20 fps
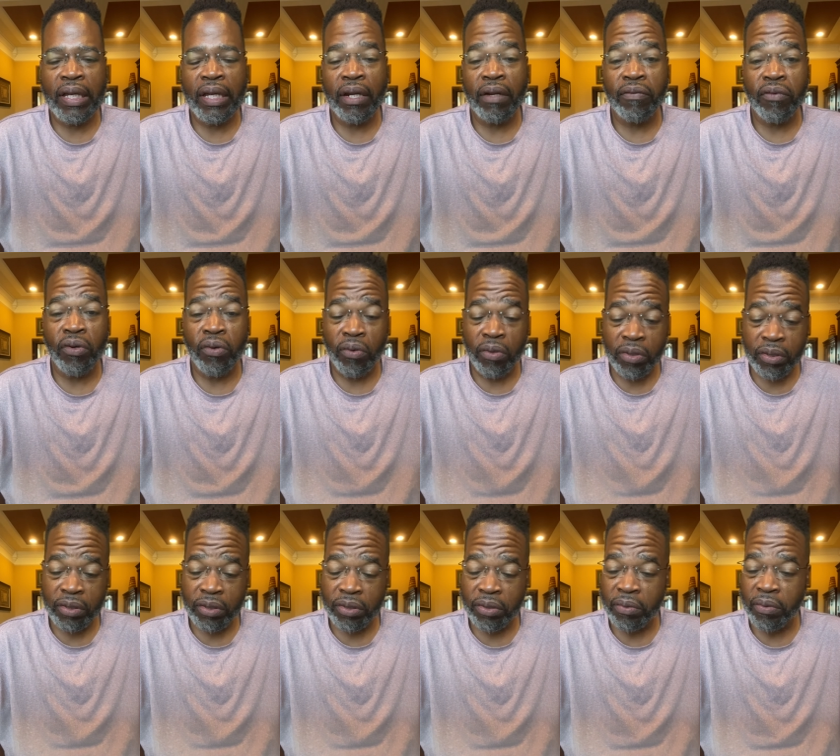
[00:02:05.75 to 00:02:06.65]
And of
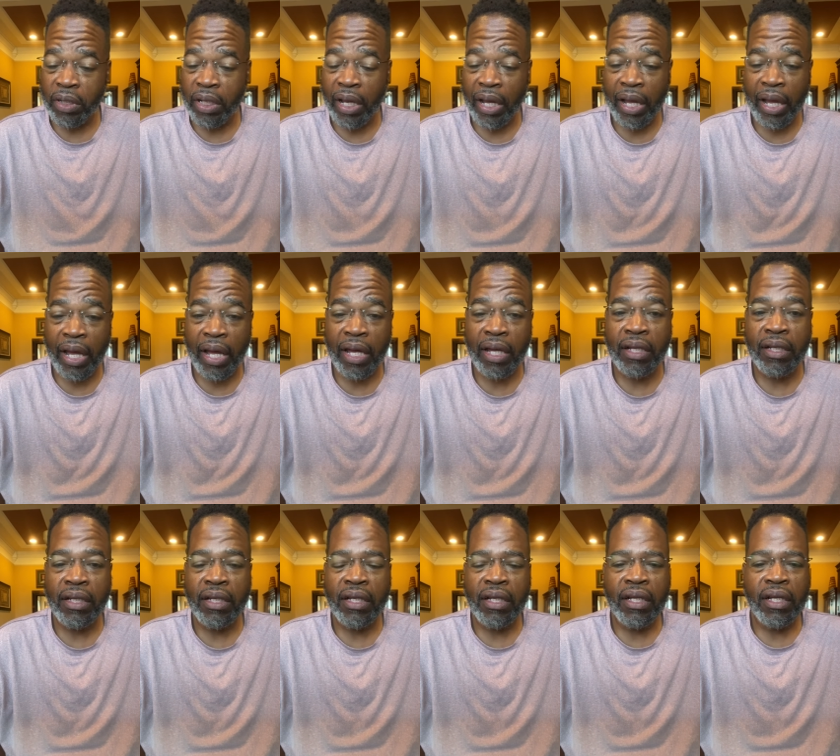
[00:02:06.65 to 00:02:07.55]
course, you and I
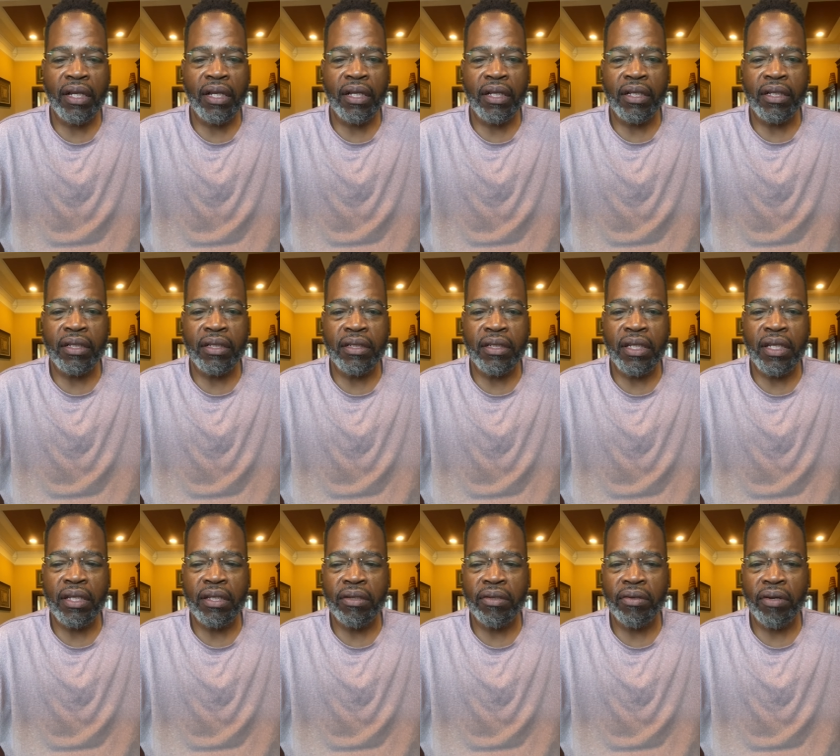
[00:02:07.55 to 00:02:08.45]

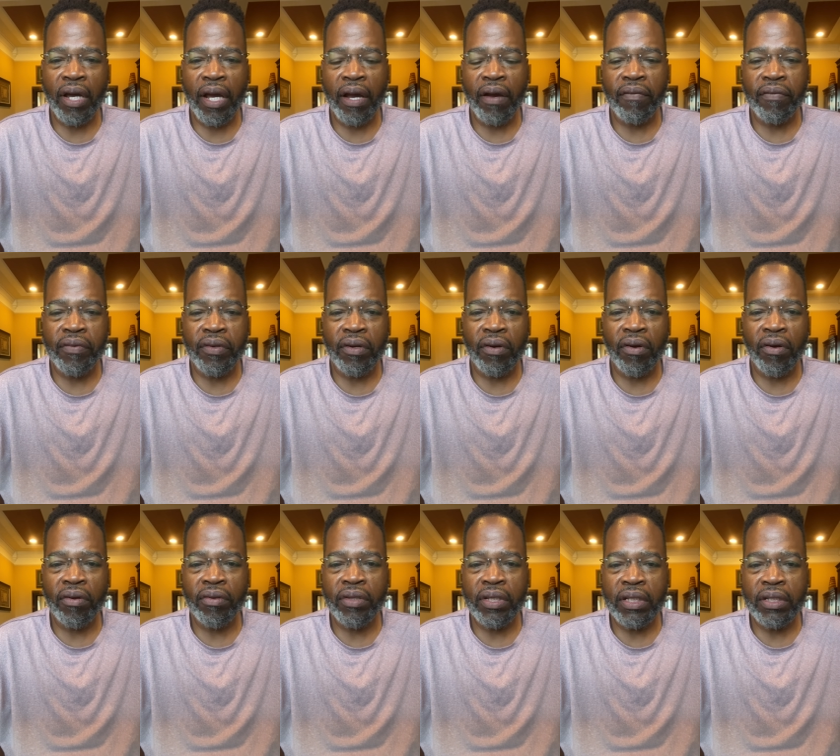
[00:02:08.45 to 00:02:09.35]
continue after
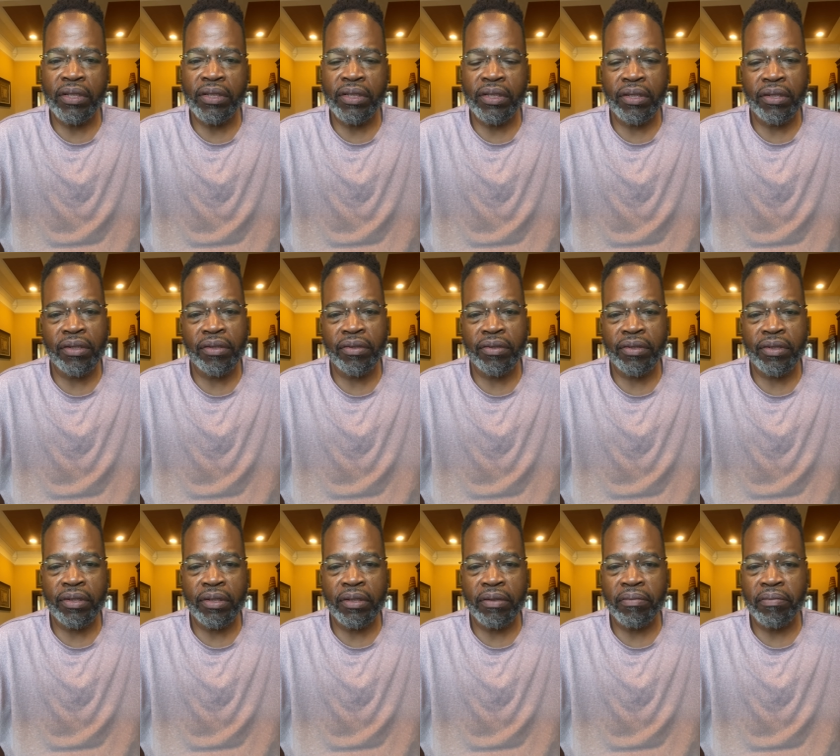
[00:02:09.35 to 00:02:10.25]
all these years
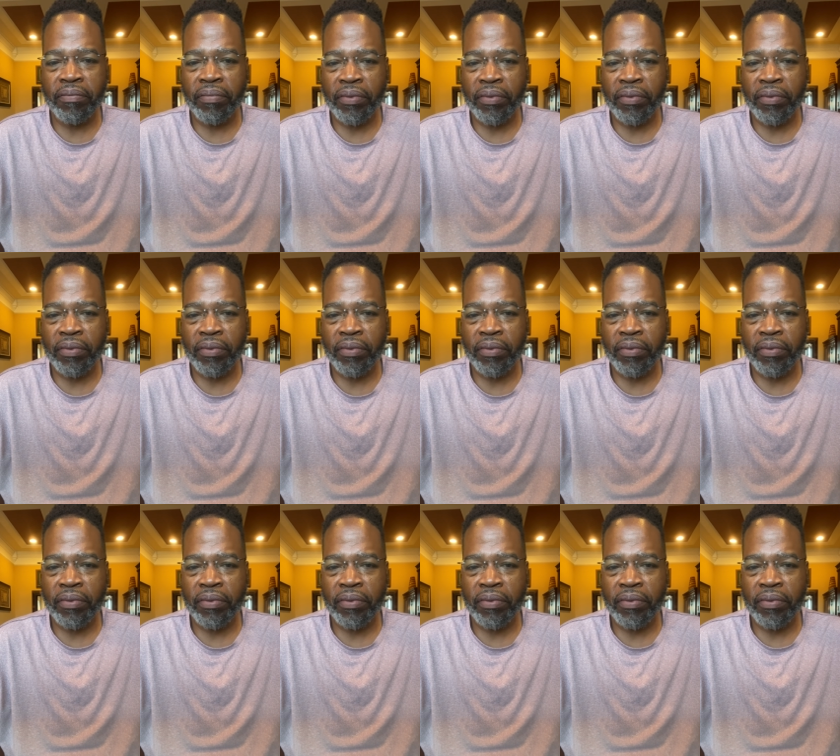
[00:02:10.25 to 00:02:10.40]
to